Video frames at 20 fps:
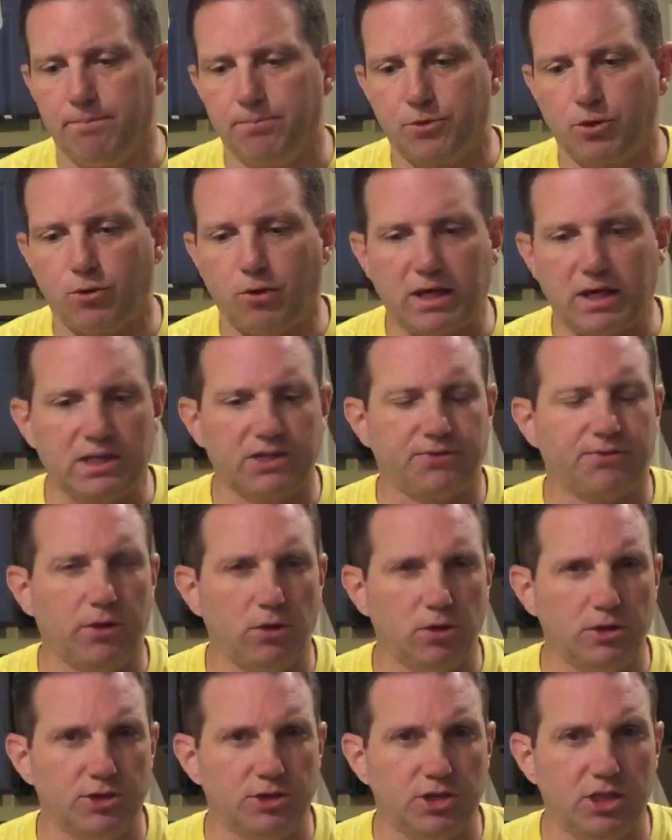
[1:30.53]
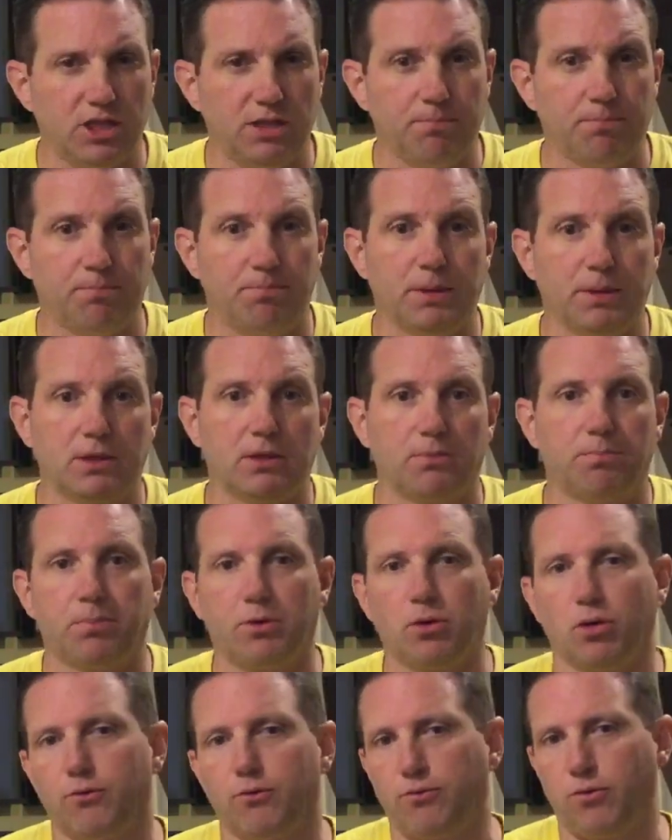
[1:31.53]
crack is fairly cheap, but the
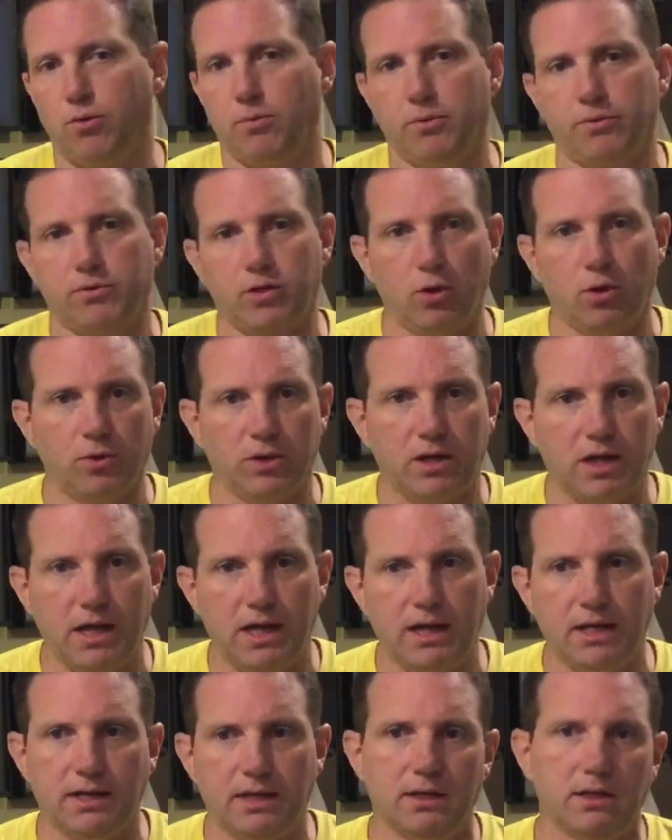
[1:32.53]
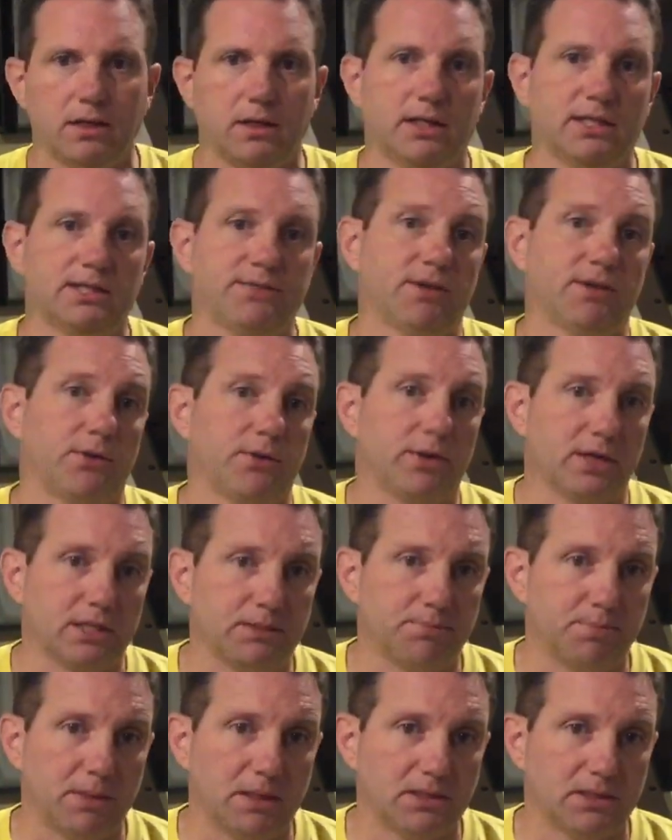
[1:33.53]
pure form of cocaine is very
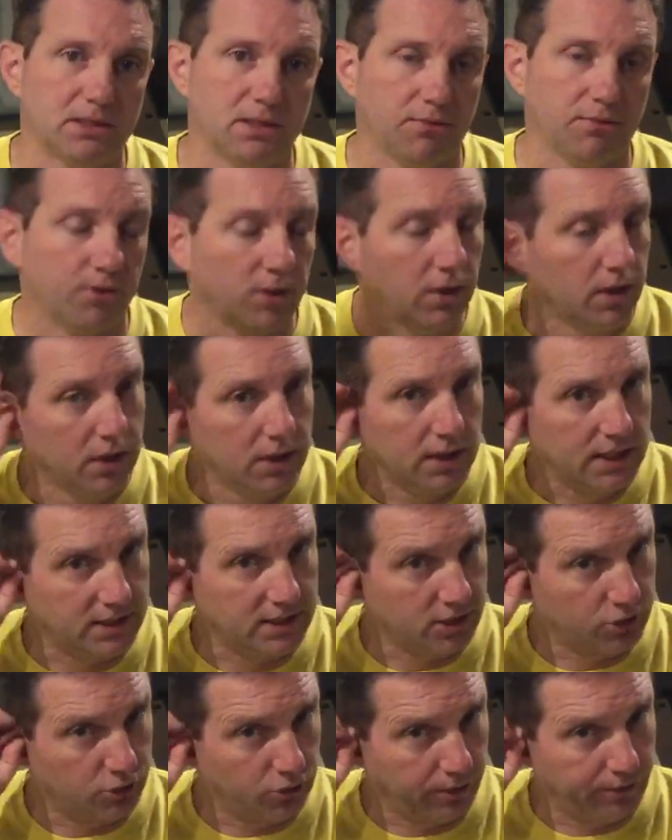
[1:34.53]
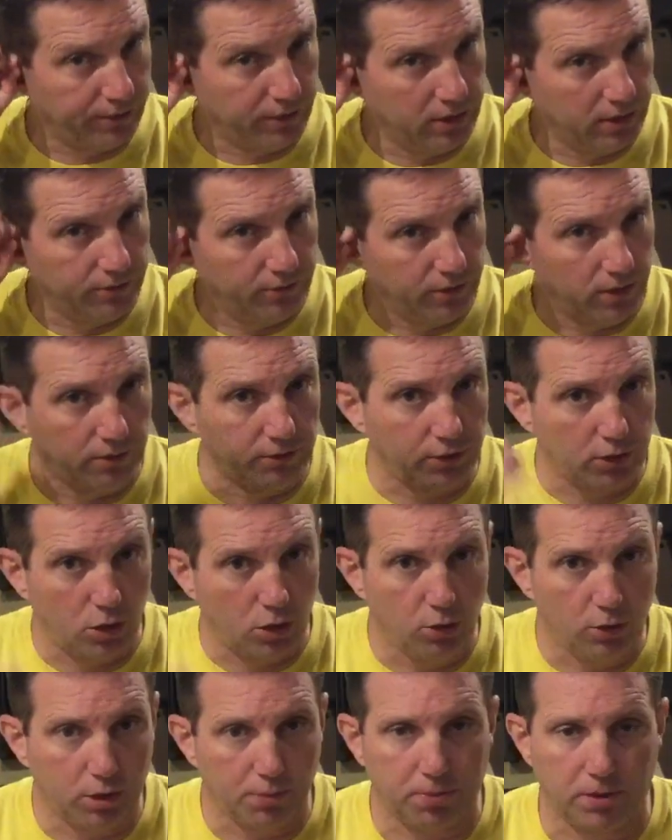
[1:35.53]
expensive. It's a derivative of the
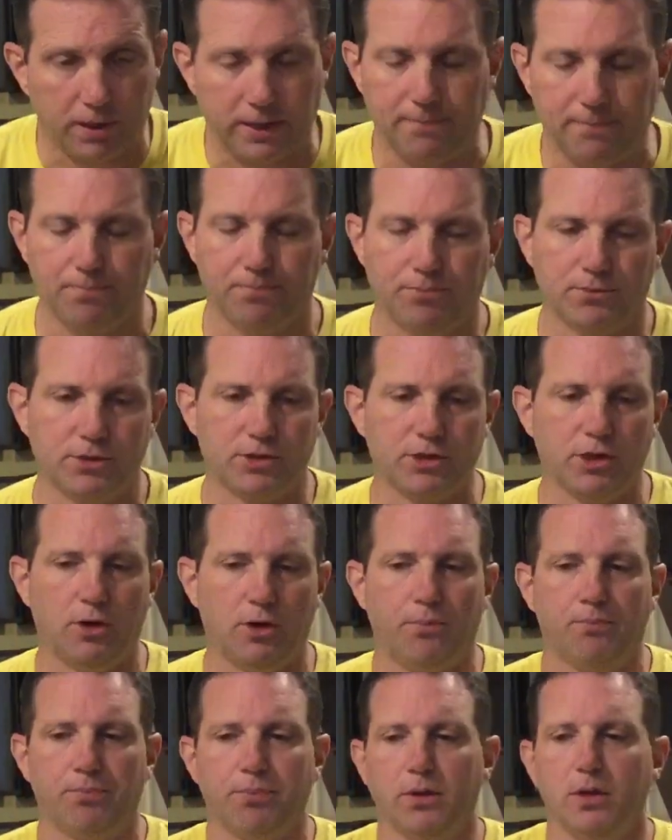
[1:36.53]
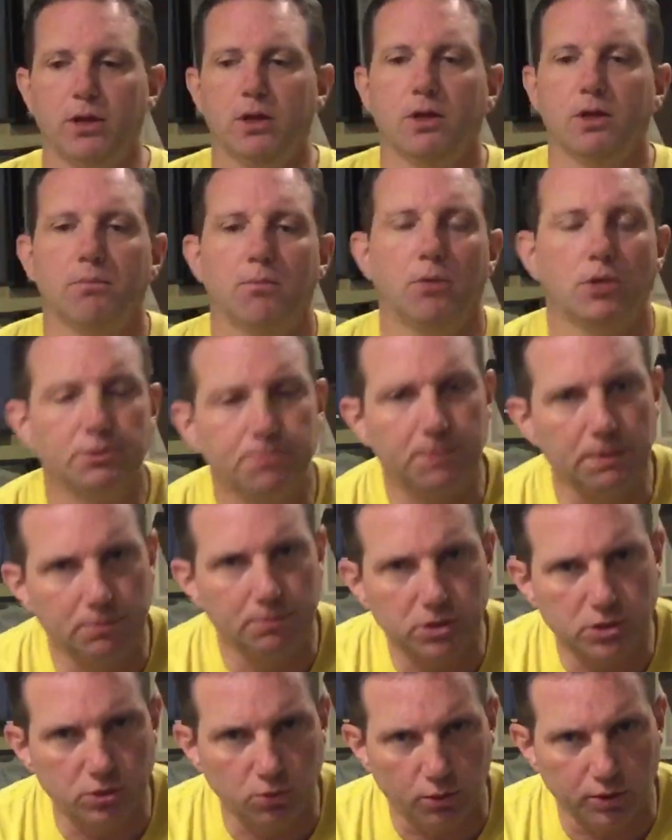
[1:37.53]
coca plant. So most people
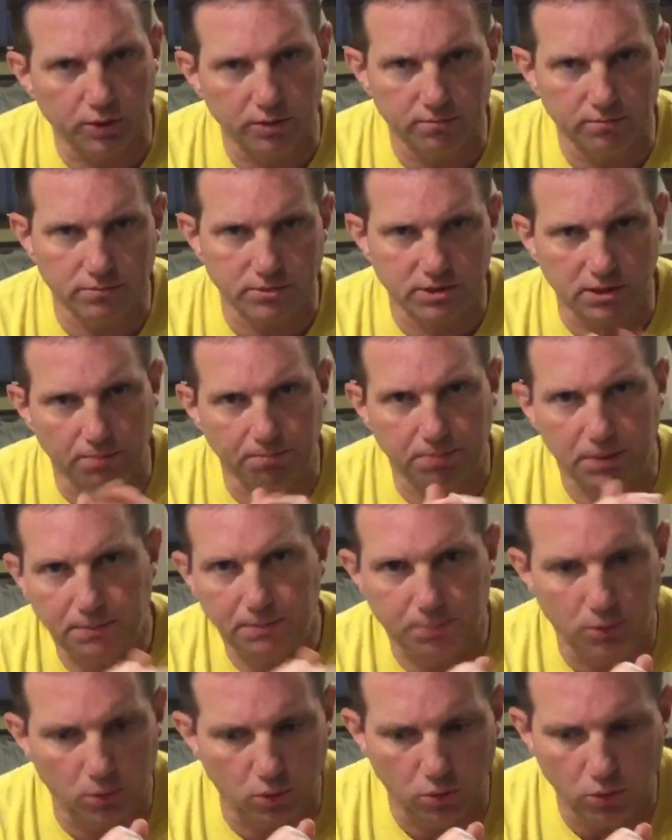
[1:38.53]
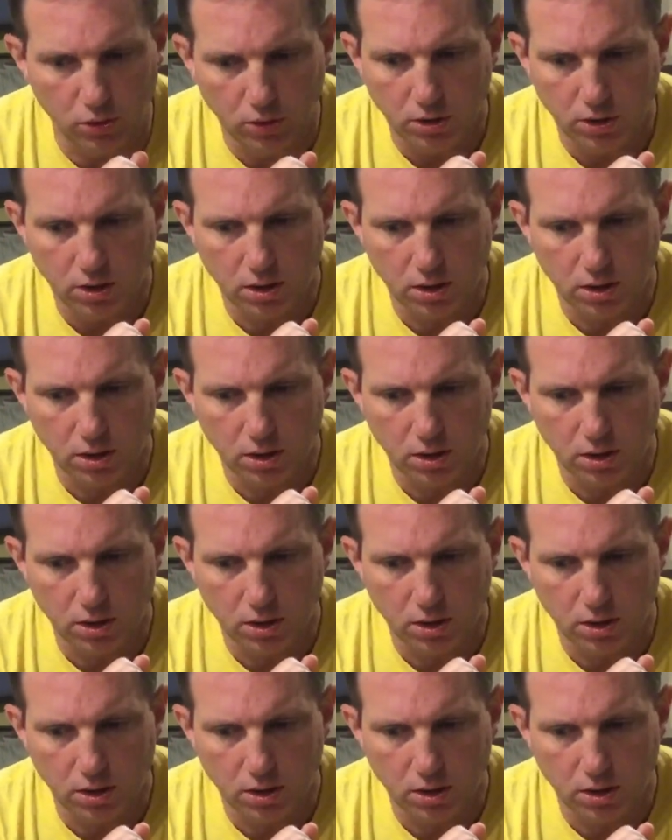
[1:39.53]
snort it. Some people